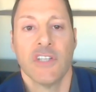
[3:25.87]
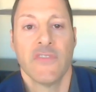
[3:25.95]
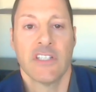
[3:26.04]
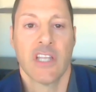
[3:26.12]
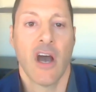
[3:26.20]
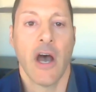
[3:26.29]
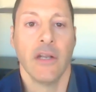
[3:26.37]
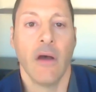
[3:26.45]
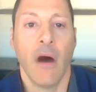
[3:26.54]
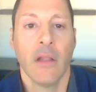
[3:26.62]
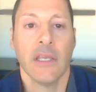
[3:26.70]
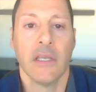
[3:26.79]
of its kind,
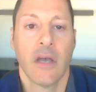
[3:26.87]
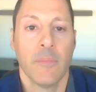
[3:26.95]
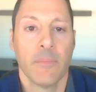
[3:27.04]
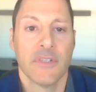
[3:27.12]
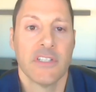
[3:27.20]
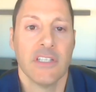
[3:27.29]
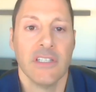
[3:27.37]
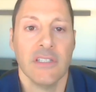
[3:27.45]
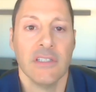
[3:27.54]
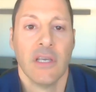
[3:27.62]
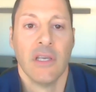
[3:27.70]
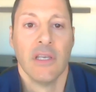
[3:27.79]
all-encompassing